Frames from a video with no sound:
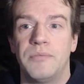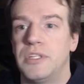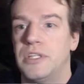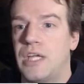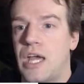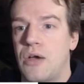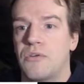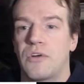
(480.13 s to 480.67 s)
up
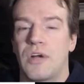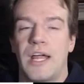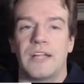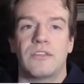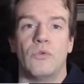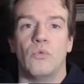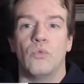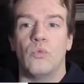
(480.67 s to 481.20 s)
to
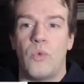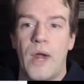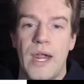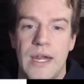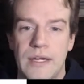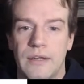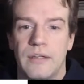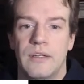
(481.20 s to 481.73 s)
counteract the
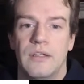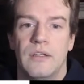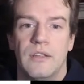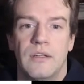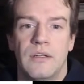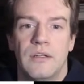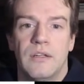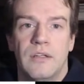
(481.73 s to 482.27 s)
weight
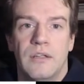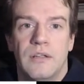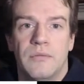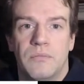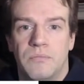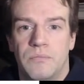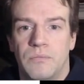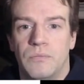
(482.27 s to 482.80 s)

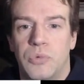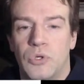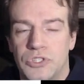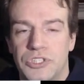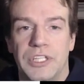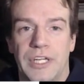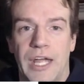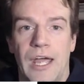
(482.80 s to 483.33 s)

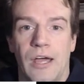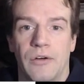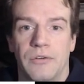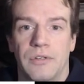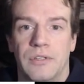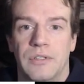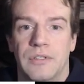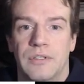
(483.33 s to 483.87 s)
pushing
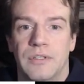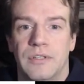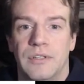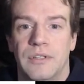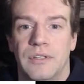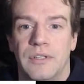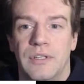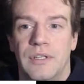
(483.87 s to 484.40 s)
down.
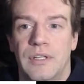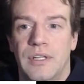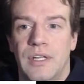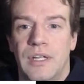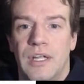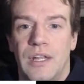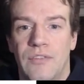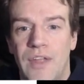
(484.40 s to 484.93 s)

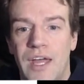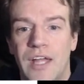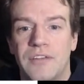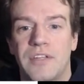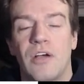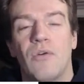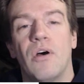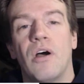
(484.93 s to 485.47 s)
And
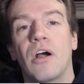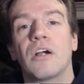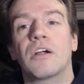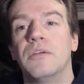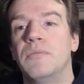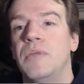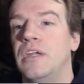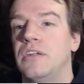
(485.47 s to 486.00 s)
that's how
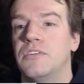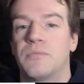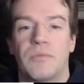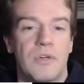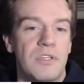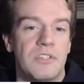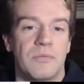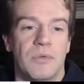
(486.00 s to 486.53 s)
Archimedes'
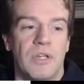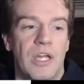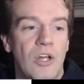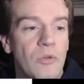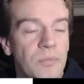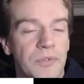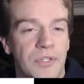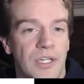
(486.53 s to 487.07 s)
principle
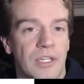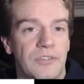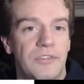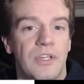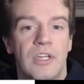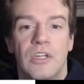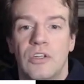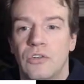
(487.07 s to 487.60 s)
helps
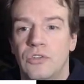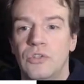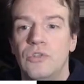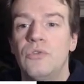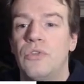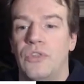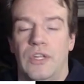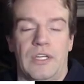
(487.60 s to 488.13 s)
us
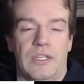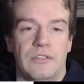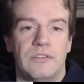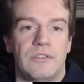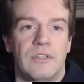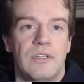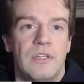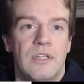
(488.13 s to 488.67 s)
do
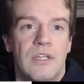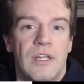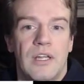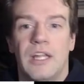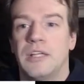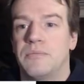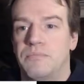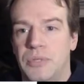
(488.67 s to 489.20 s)
things
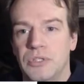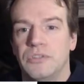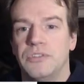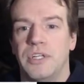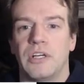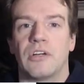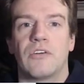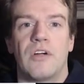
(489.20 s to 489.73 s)
like
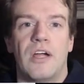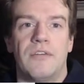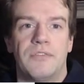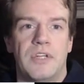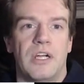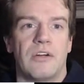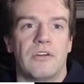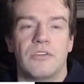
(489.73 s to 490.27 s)
build
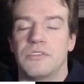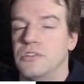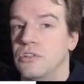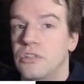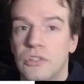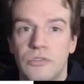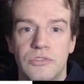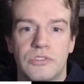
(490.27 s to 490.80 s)
aircraft carriers
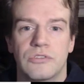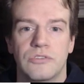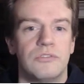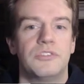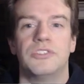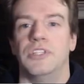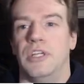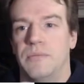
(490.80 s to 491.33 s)
and huge
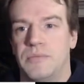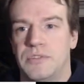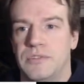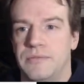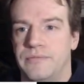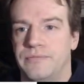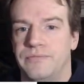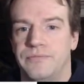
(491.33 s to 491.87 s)
cruise
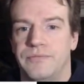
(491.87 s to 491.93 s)
ships.